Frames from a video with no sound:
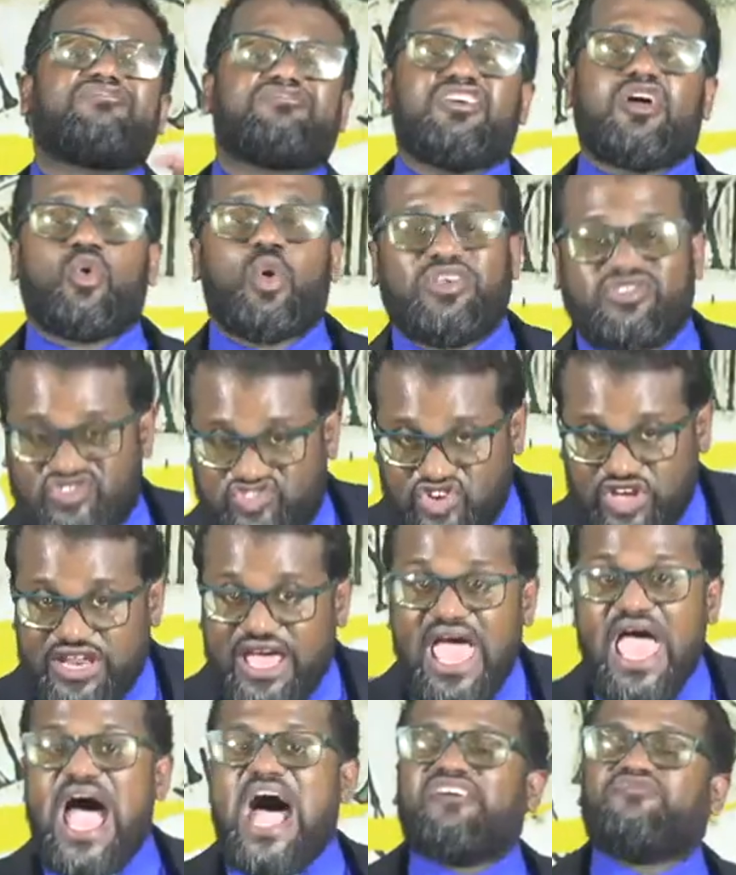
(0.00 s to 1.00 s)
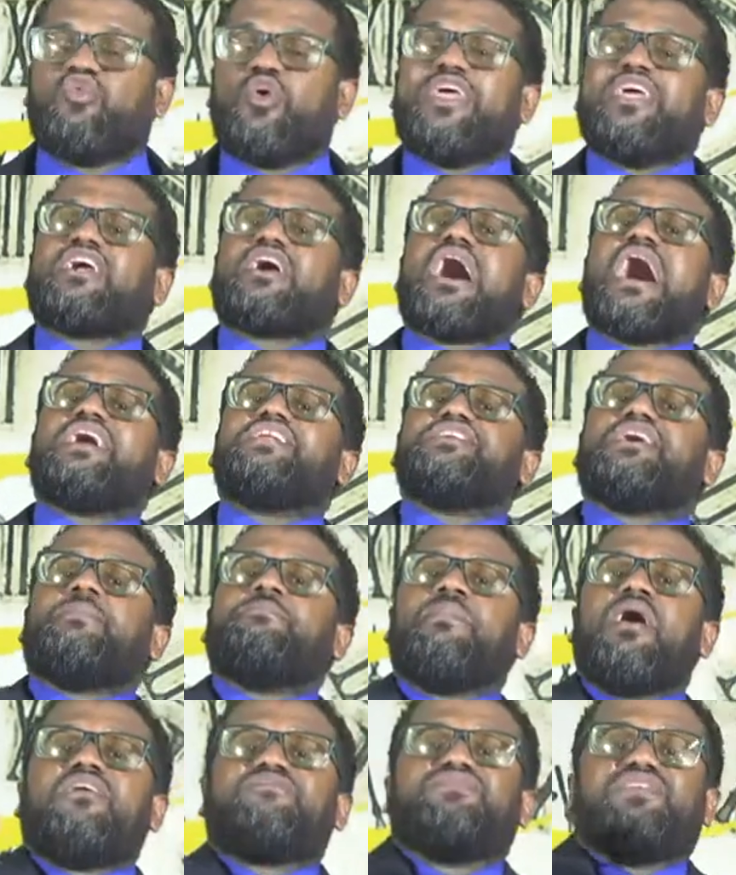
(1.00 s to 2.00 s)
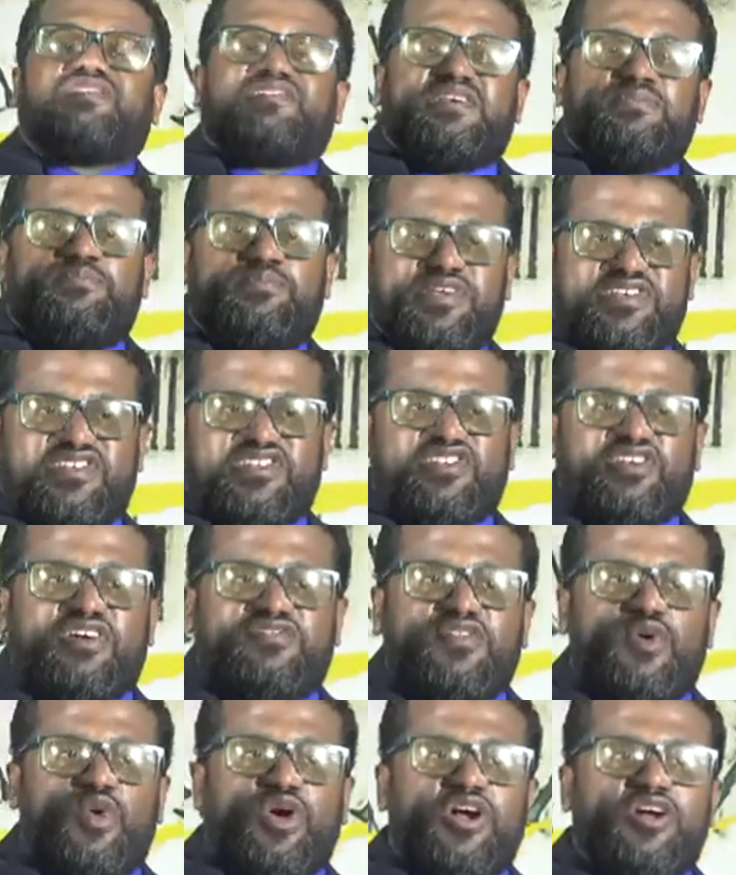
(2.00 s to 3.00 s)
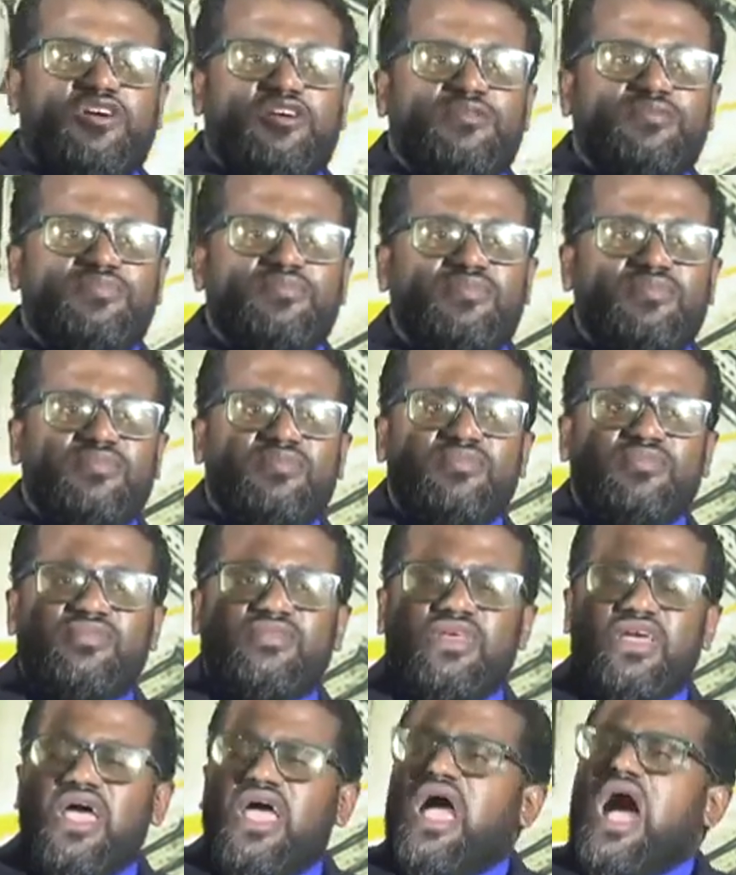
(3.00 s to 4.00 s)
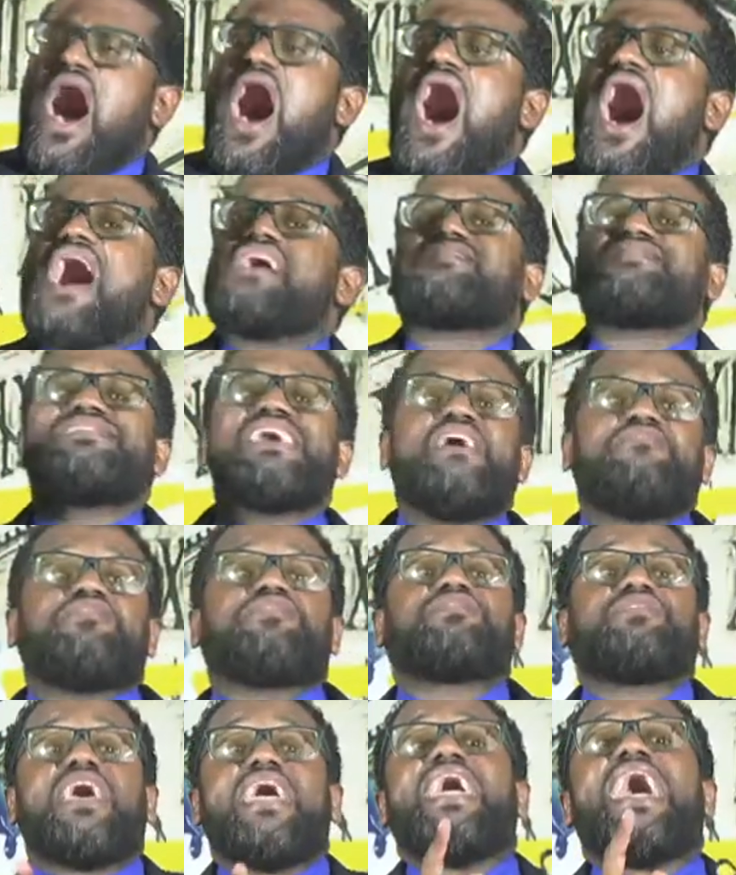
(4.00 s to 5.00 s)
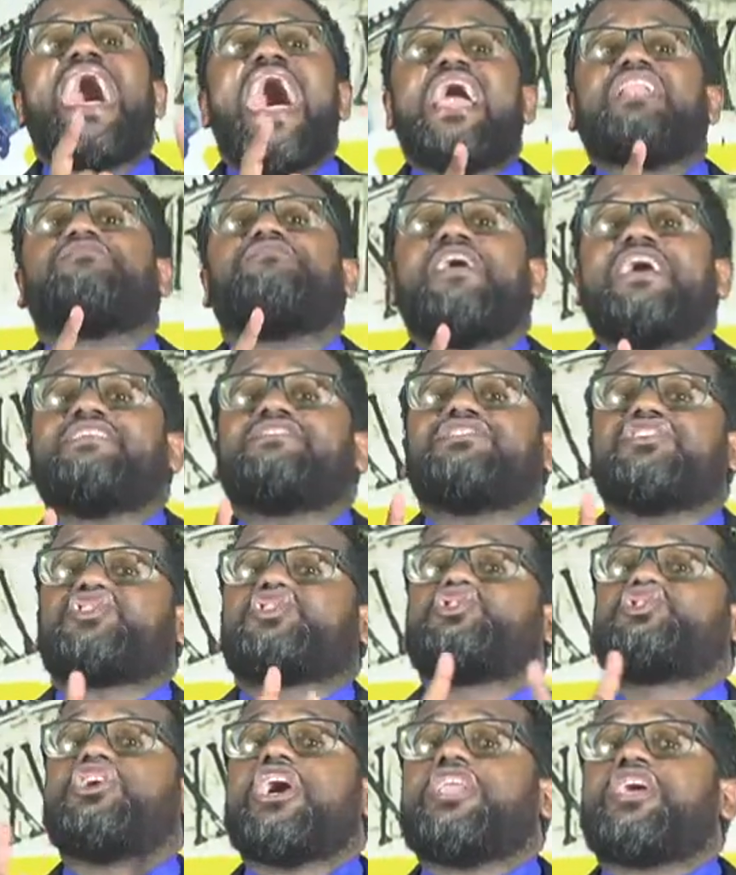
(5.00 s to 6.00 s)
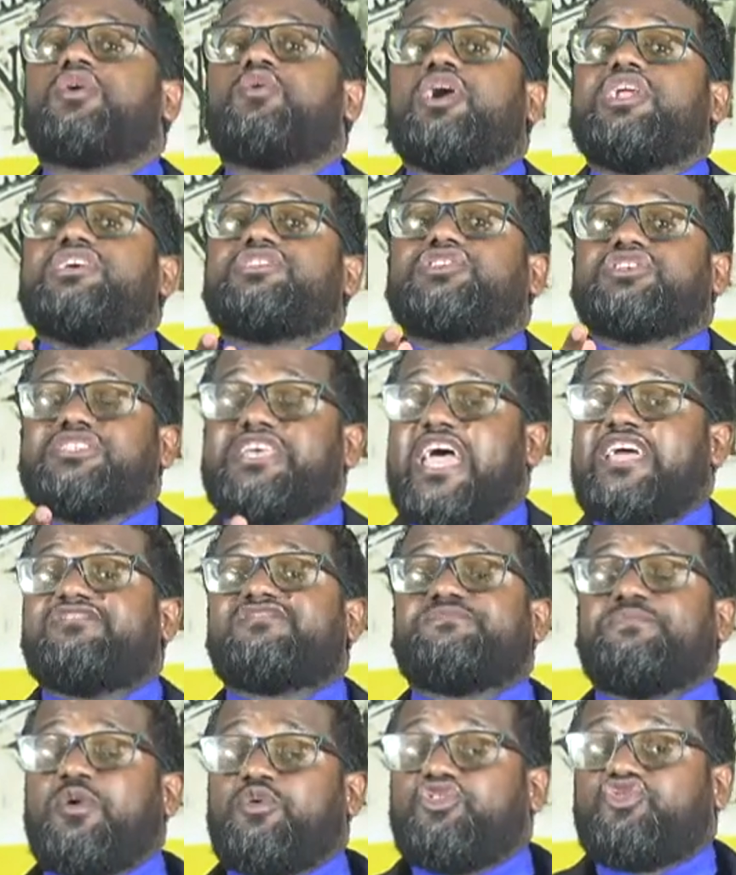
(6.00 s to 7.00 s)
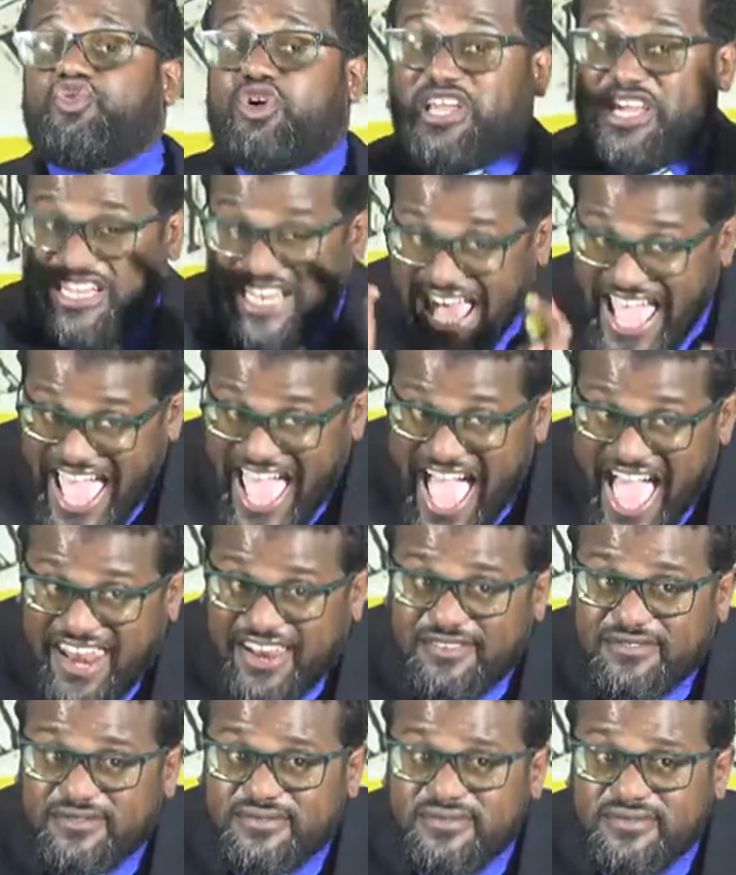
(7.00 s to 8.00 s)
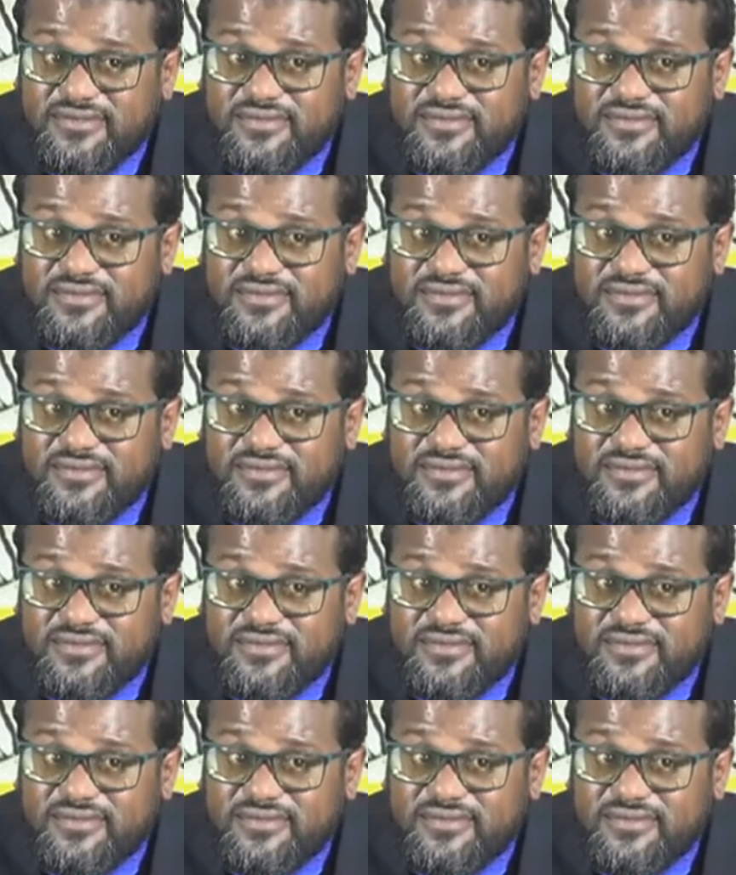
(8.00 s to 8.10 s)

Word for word: the question Have we gotten above the simplicity of the work? Are Seventh day Adventists generally today spiritually dead?